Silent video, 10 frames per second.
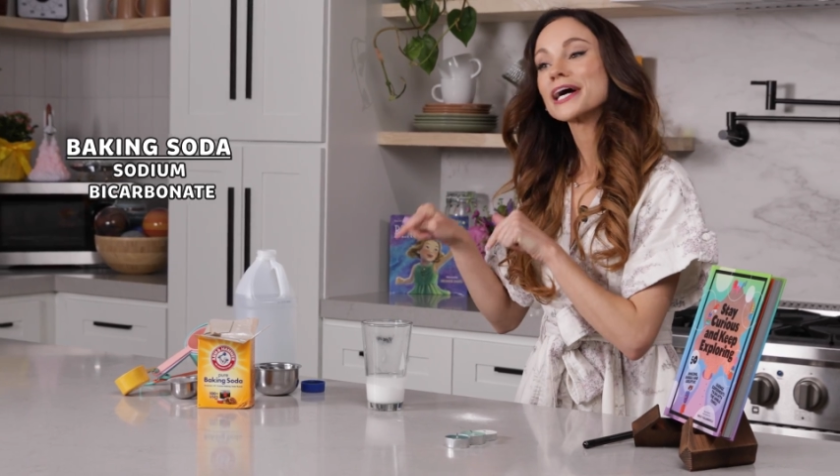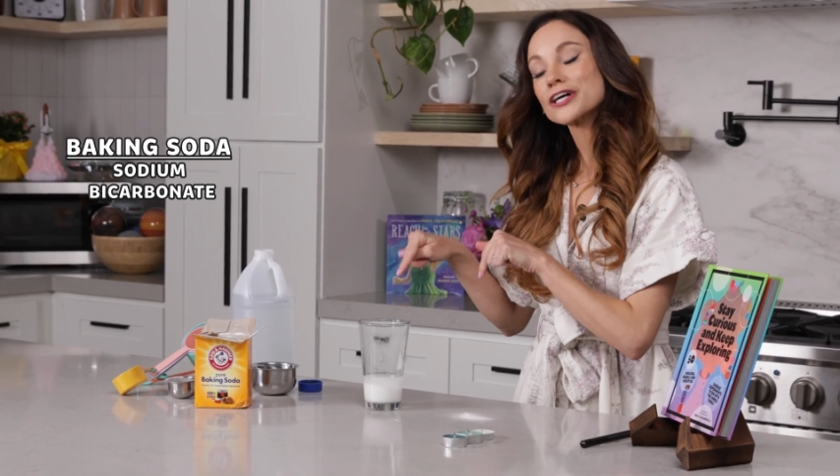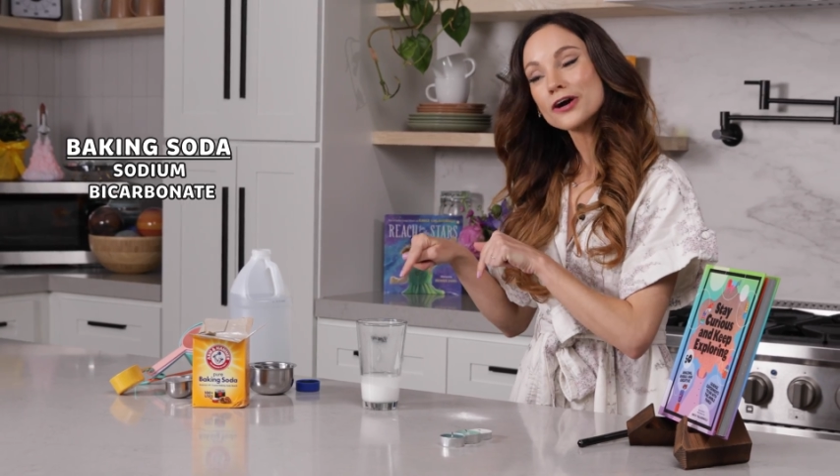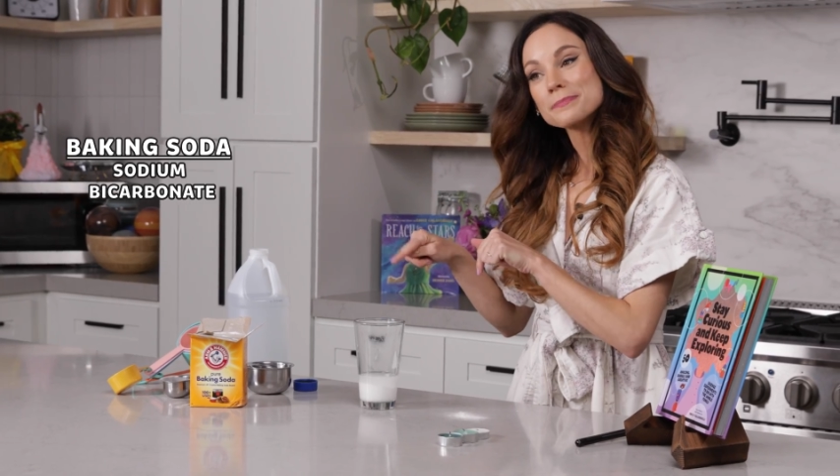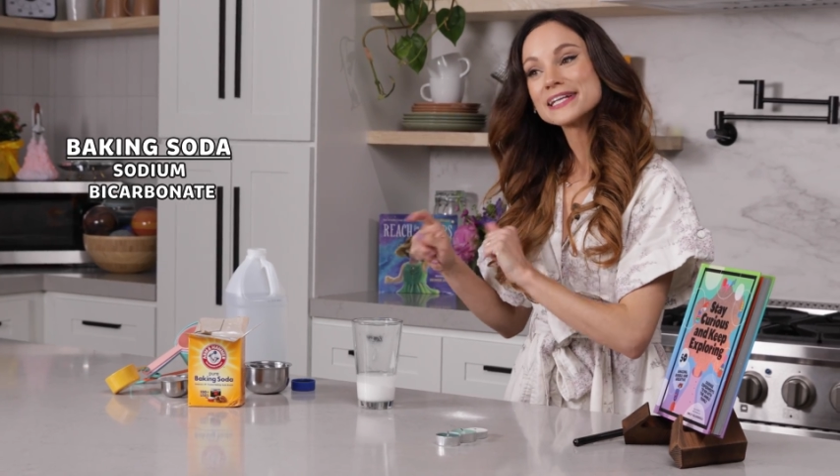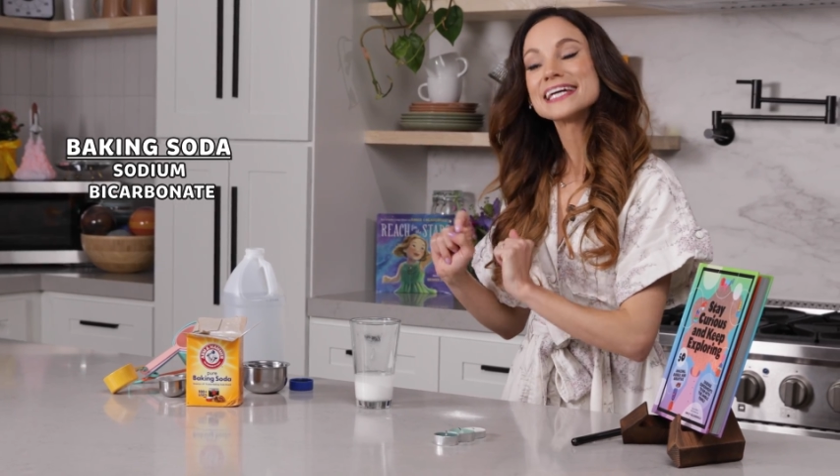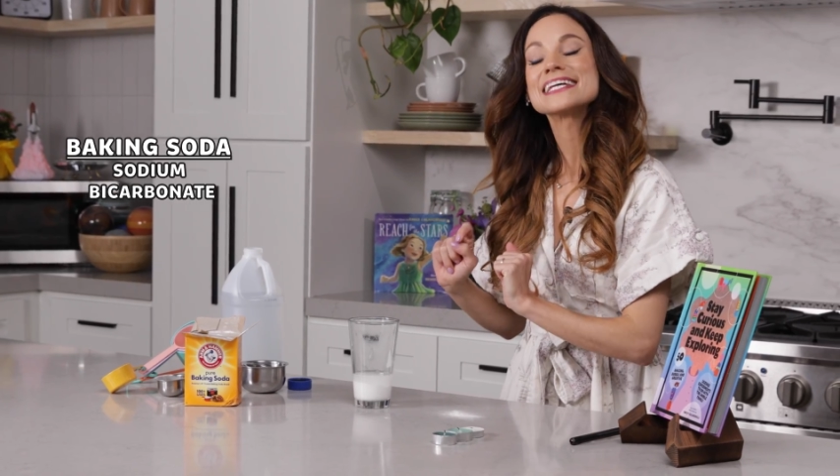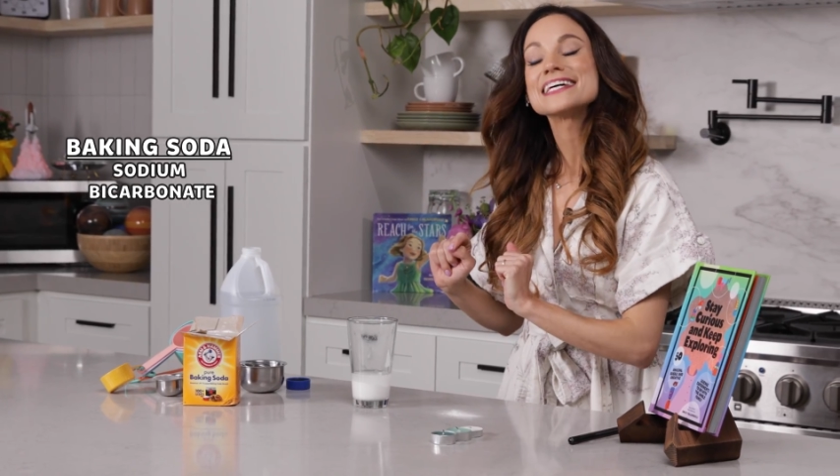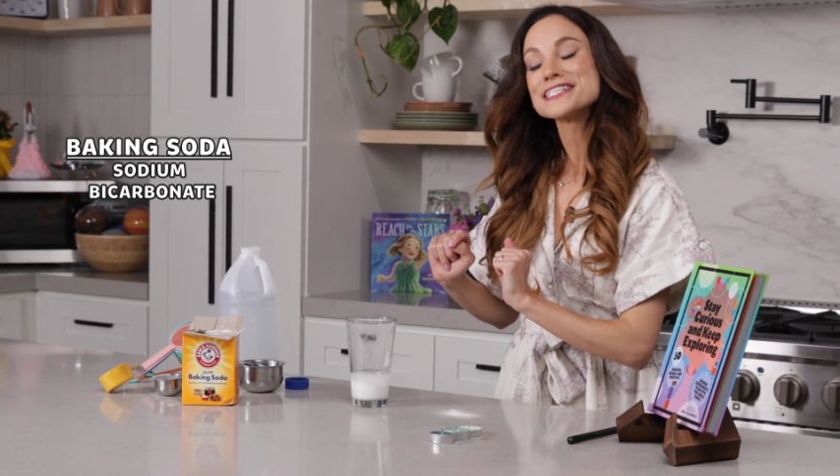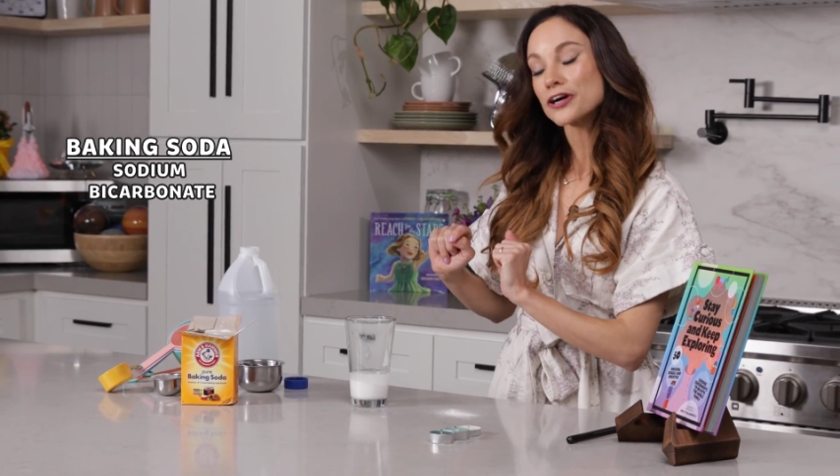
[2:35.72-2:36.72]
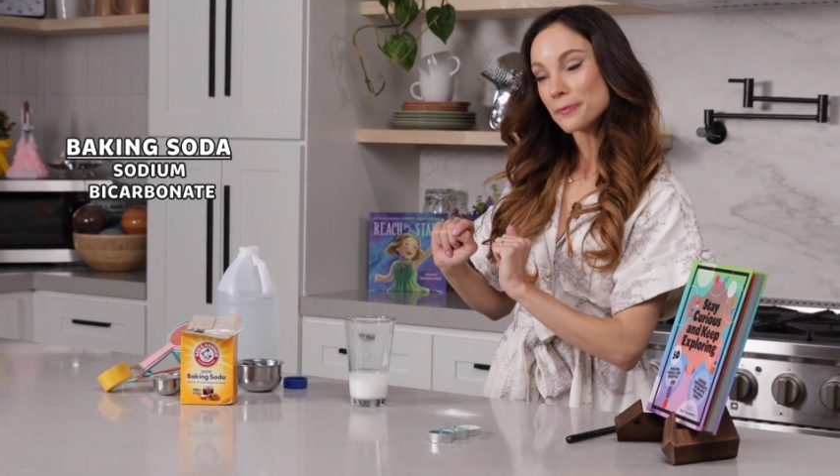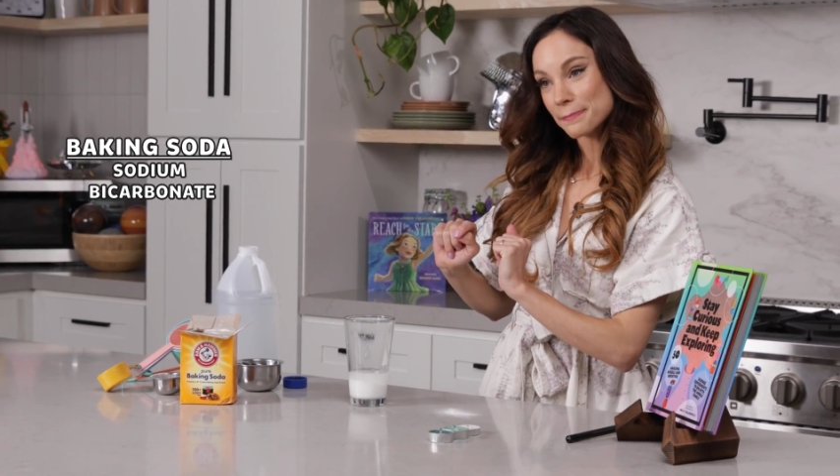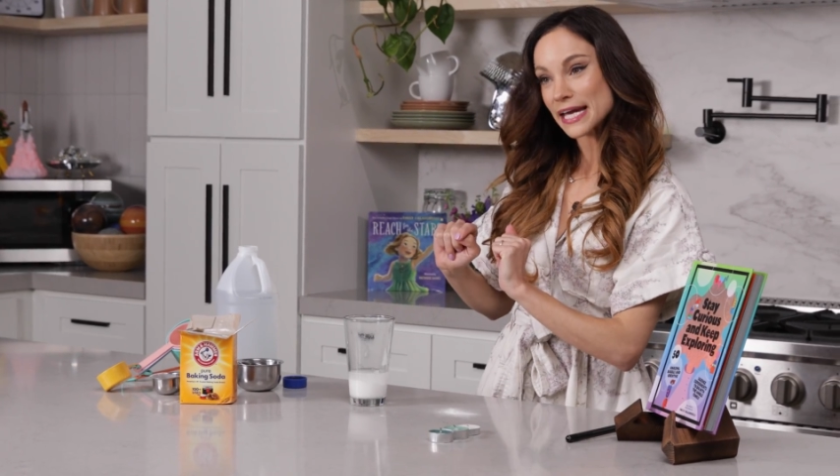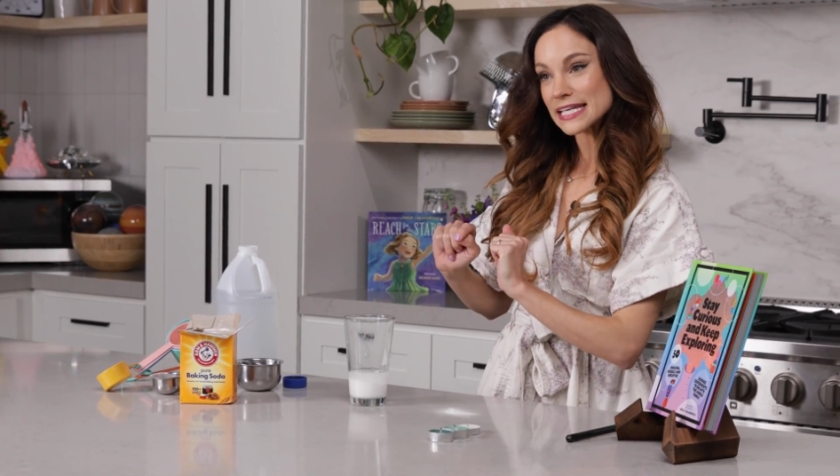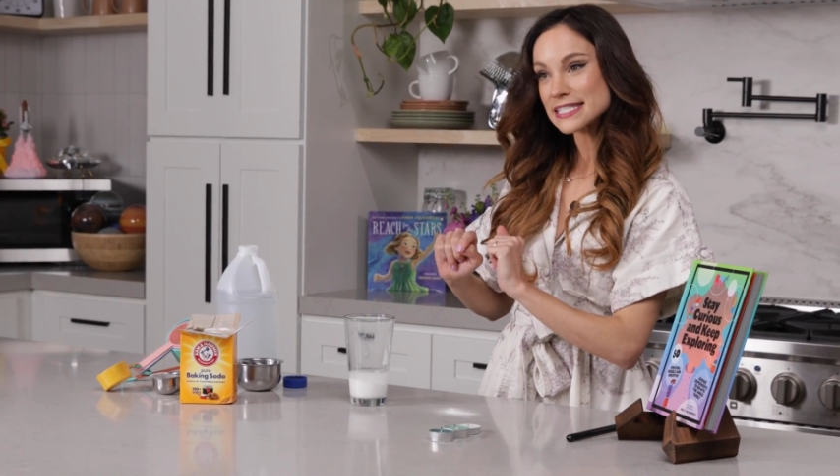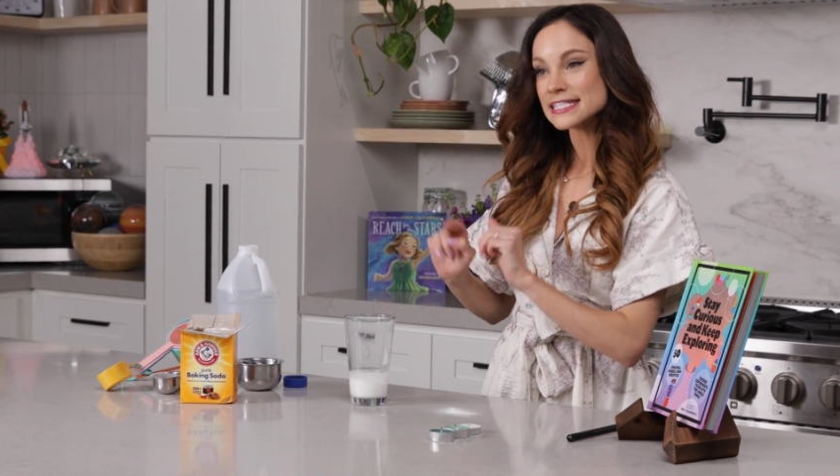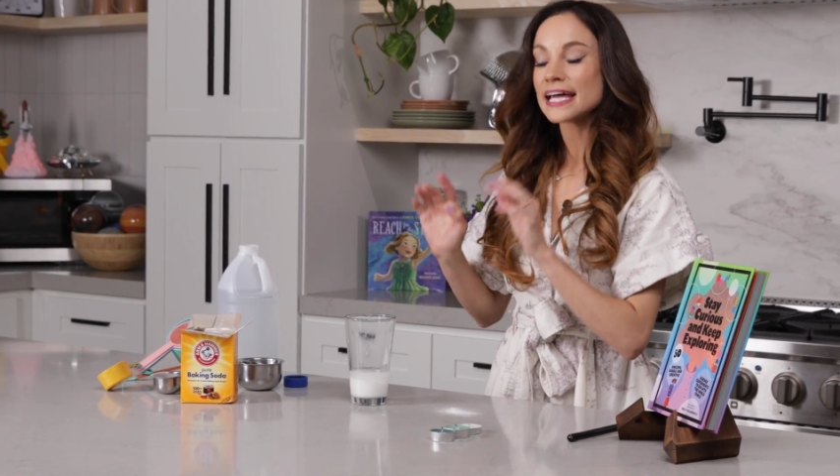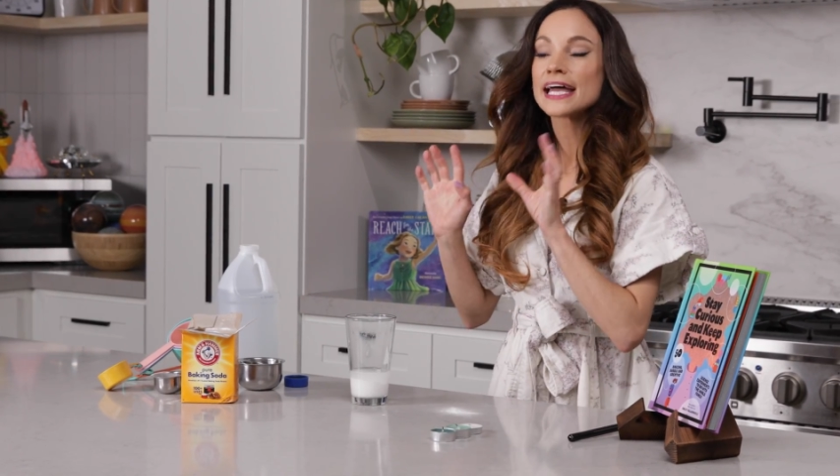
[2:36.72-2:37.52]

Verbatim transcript: bicarbonate, is our base,